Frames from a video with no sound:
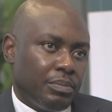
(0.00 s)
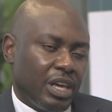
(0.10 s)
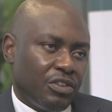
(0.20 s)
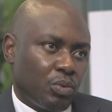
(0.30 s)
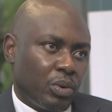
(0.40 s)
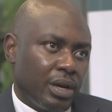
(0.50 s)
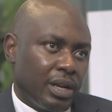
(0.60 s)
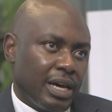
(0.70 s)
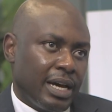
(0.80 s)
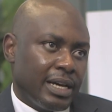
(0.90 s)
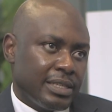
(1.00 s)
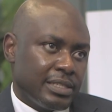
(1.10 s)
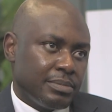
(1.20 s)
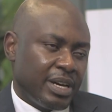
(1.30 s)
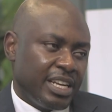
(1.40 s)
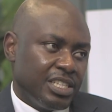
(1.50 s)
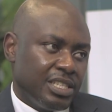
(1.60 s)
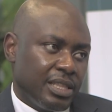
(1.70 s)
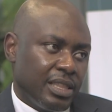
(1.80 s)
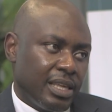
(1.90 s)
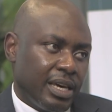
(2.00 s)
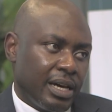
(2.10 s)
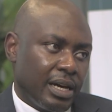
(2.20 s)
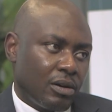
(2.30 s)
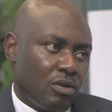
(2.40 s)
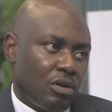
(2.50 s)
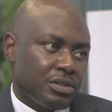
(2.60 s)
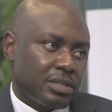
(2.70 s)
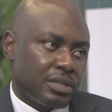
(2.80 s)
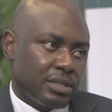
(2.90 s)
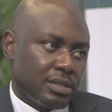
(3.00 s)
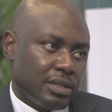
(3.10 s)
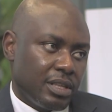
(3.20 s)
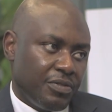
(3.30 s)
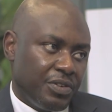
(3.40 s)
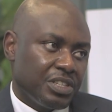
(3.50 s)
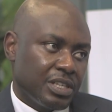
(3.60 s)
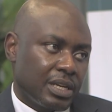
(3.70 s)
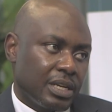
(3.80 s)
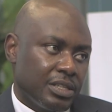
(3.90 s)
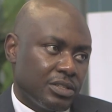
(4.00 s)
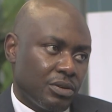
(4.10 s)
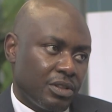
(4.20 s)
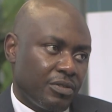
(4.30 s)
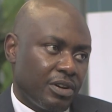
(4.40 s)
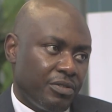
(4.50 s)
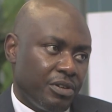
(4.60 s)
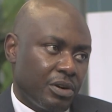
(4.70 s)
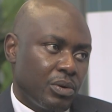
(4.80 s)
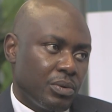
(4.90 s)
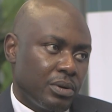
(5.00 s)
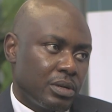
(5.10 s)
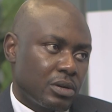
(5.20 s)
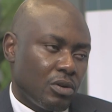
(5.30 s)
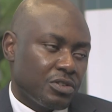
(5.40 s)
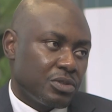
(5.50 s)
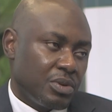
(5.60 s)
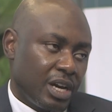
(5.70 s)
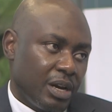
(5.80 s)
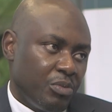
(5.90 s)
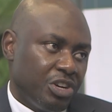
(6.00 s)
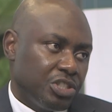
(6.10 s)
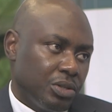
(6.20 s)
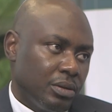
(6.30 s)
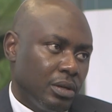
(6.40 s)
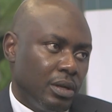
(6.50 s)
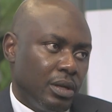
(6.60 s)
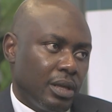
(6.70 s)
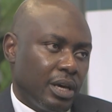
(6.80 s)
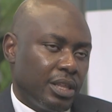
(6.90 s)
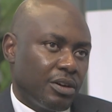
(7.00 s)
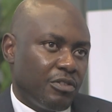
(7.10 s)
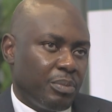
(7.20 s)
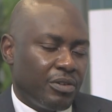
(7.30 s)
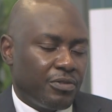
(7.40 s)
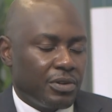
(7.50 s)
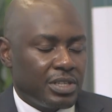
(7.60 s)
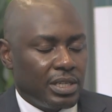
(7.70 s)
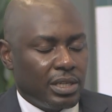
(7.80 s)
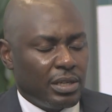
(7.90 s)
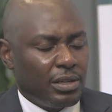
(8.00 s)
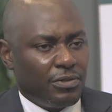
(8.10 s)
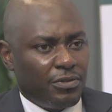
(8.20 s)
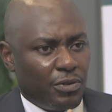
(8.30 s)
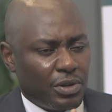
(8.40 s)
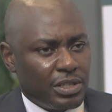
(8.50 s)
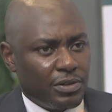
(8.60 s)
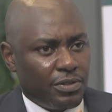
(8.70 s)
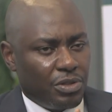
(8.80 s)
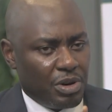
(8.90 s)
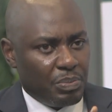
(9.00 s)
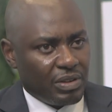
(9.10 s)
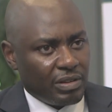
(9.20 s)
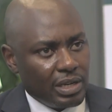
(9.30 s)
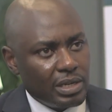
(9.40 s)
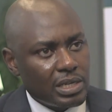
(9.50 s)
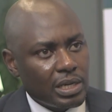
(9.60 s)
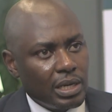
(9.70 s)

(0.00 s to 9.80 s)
as well as managing their costs efficiently. So they've got a very good cost to income ratio, I think about 43%.